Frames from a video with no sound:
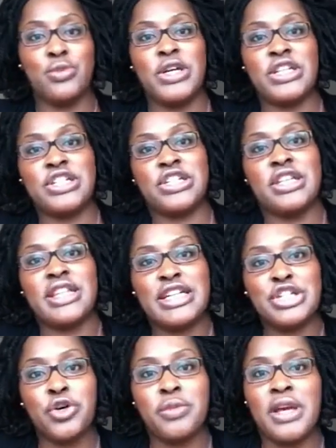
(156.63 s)
which they
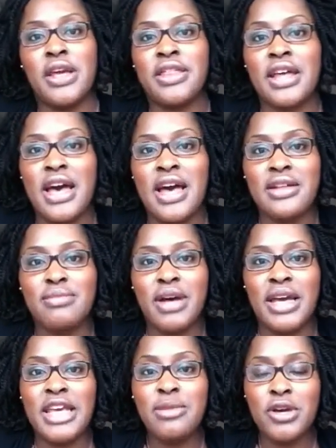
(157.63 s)
told me that
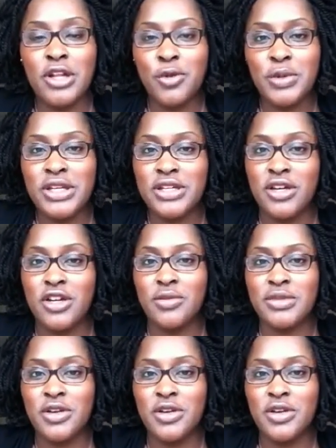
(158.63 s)
my hemoglobin had gone up,